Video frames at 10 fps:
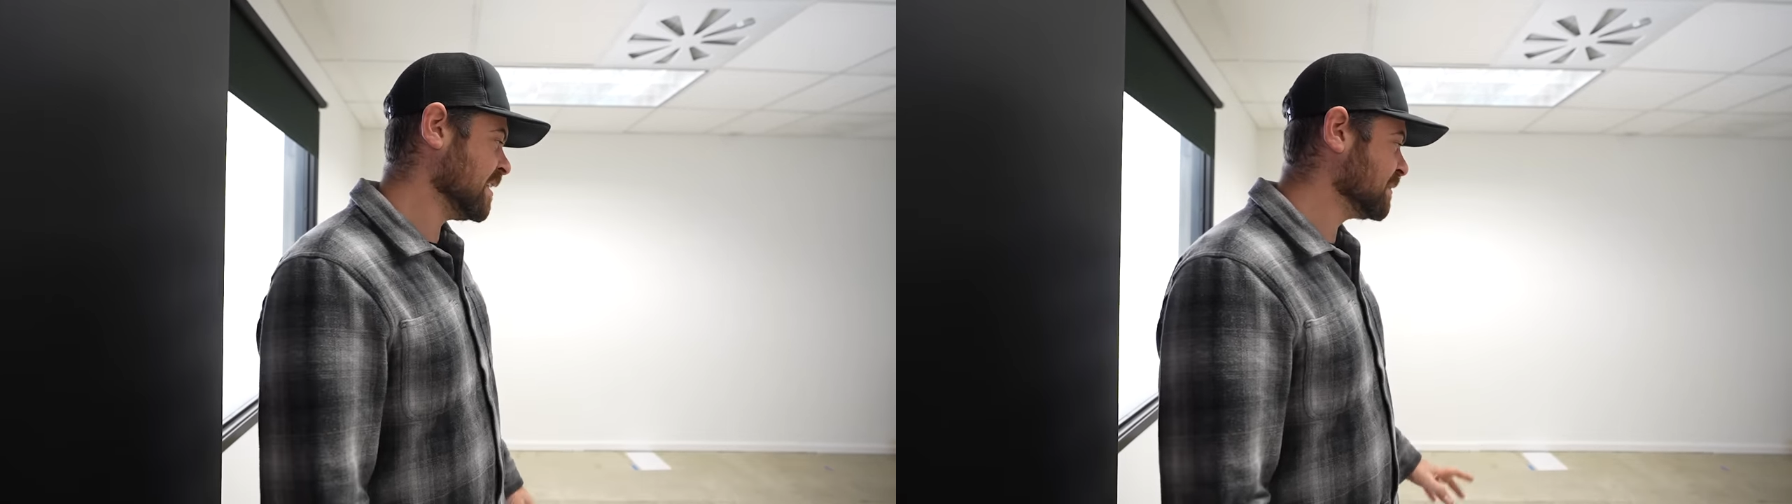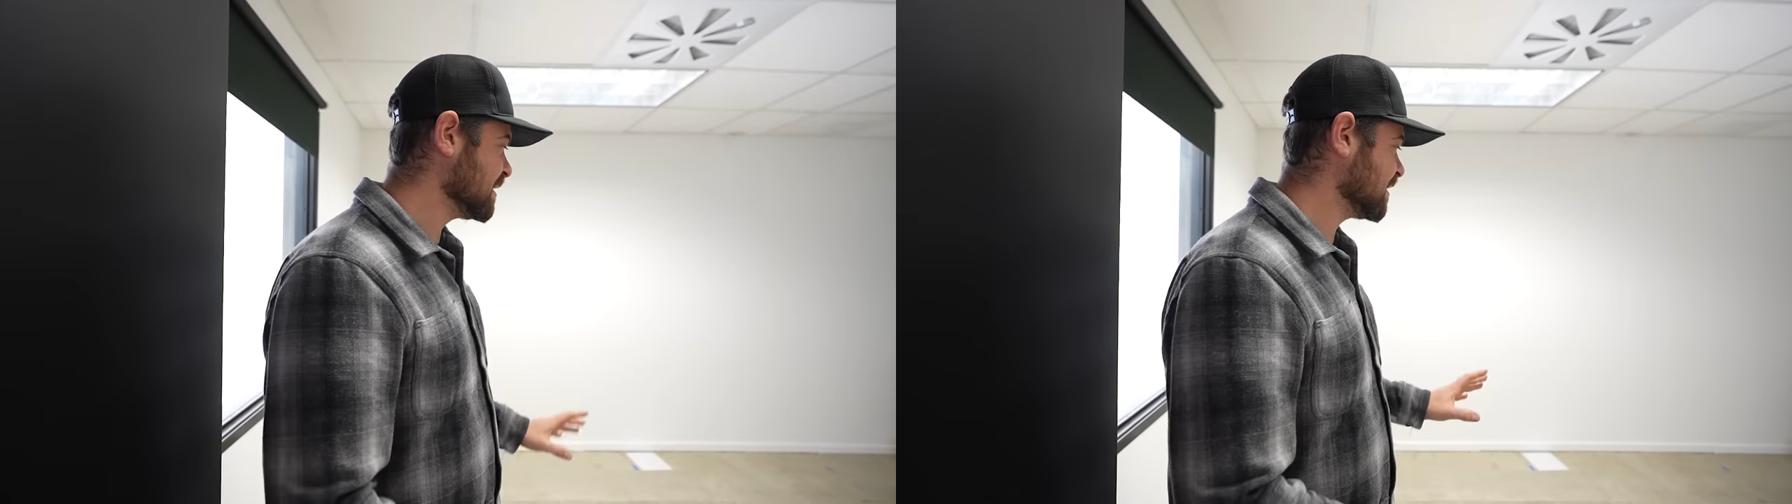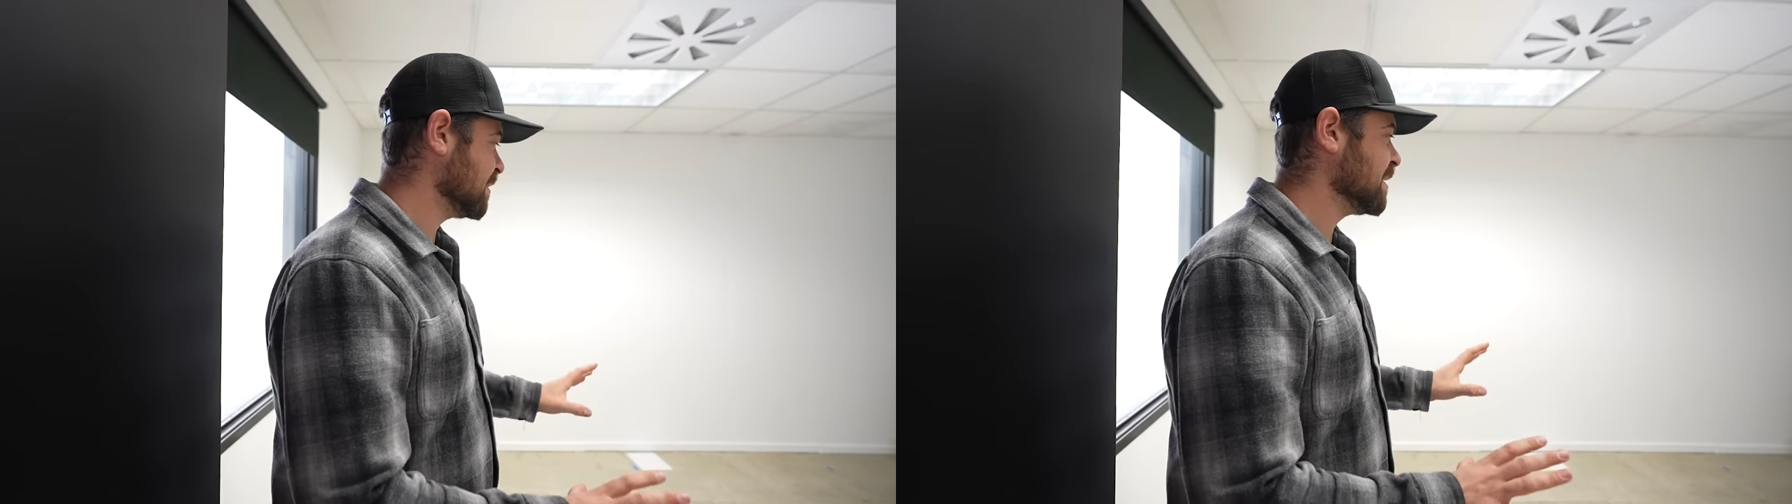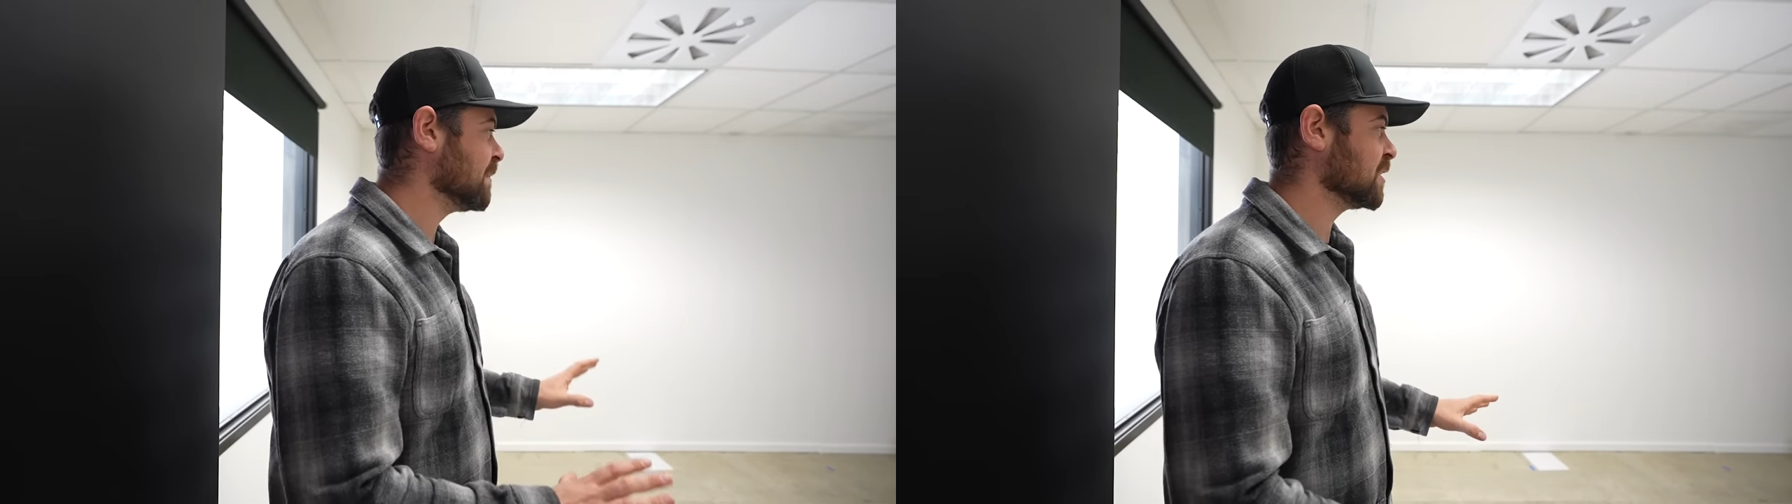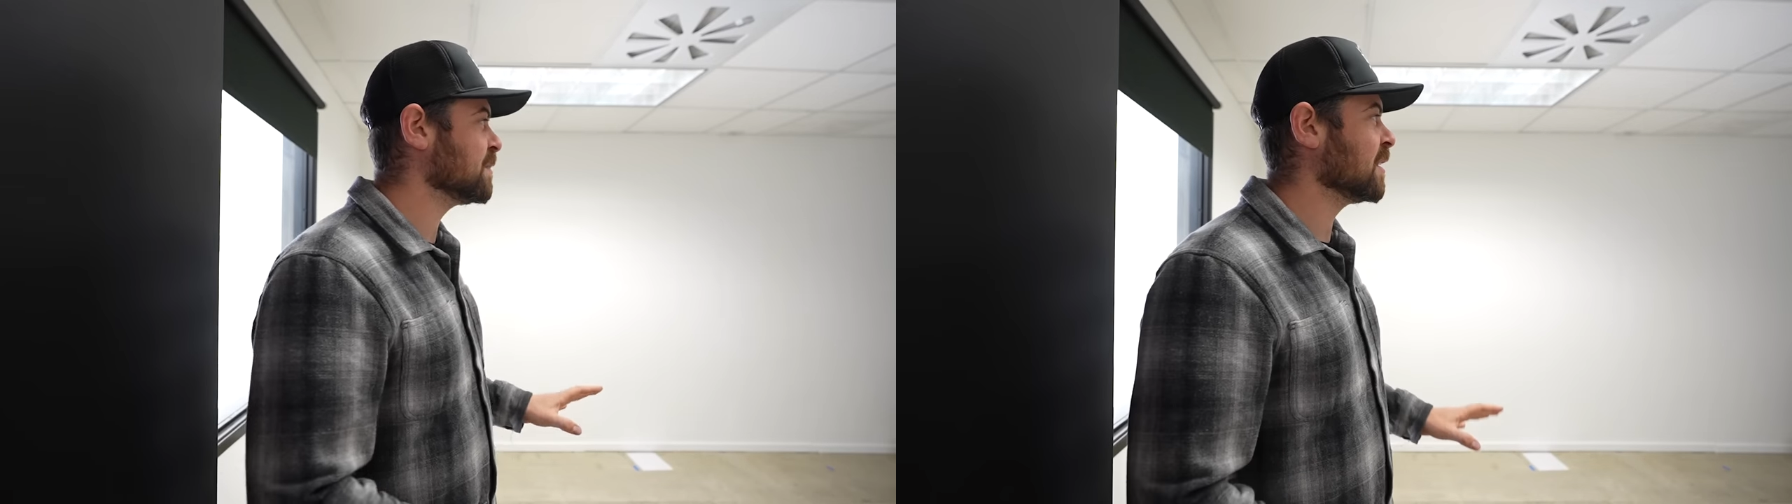this is gonna be a
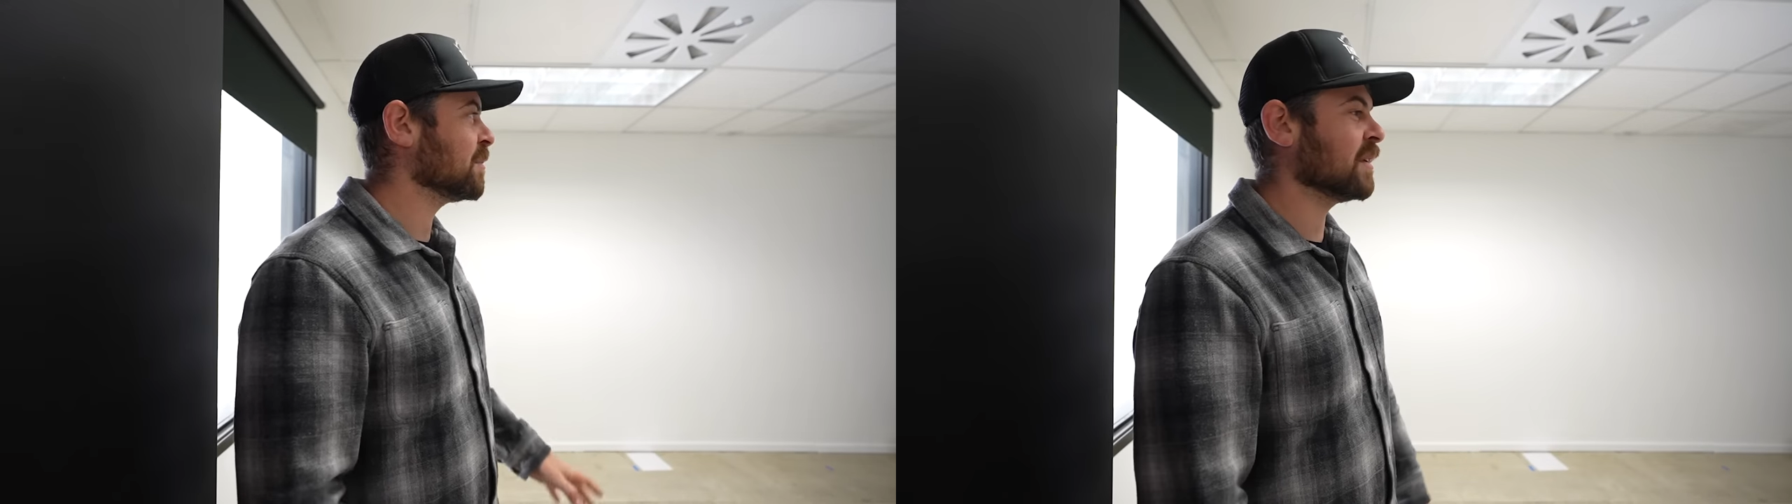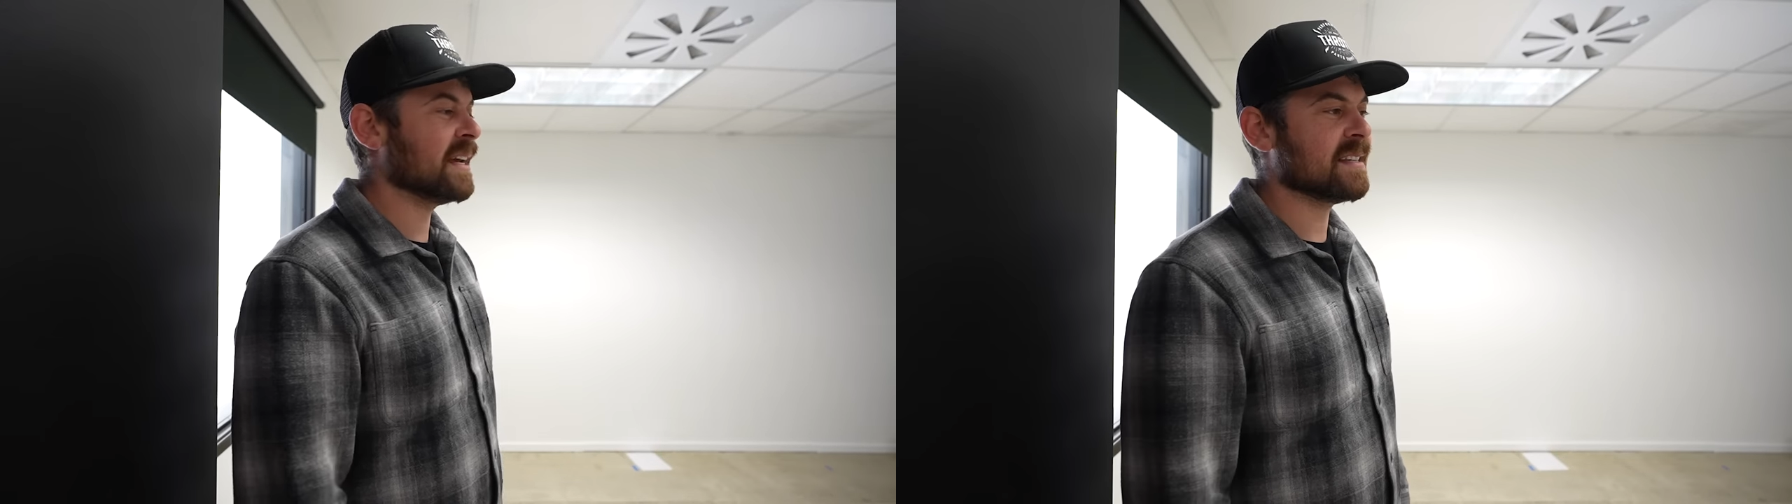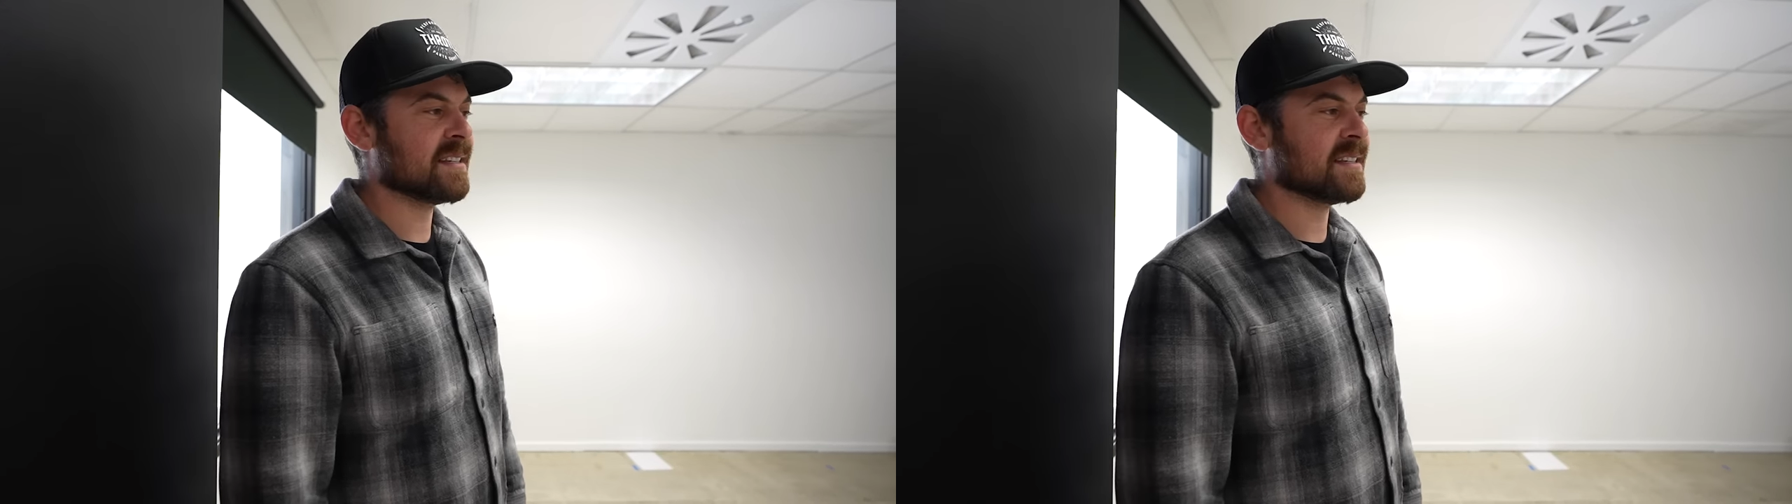much better place.